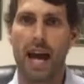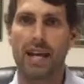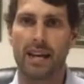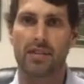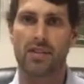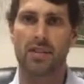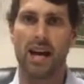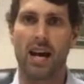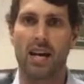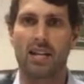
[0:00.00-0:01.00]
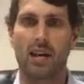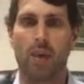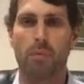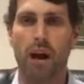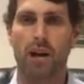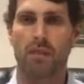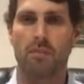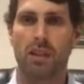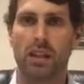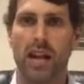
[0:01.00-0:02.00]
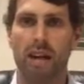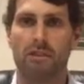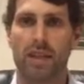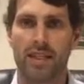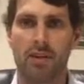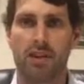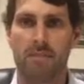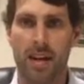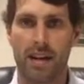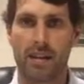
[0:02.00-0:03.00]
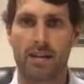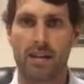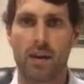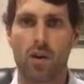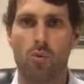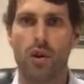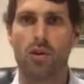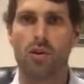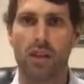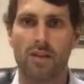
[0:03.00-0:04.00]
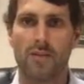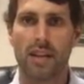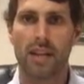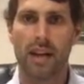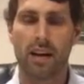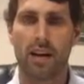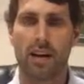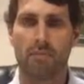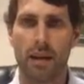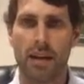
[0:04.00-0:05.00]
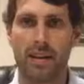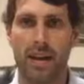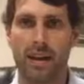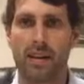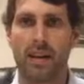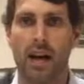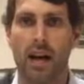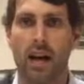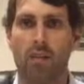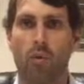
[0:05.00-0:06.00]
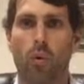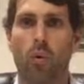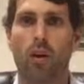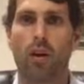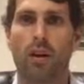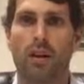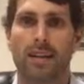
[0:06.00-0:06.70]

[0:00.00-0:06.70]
that exercise approximately every 30 minutes when you're lifting, carrying, bending, or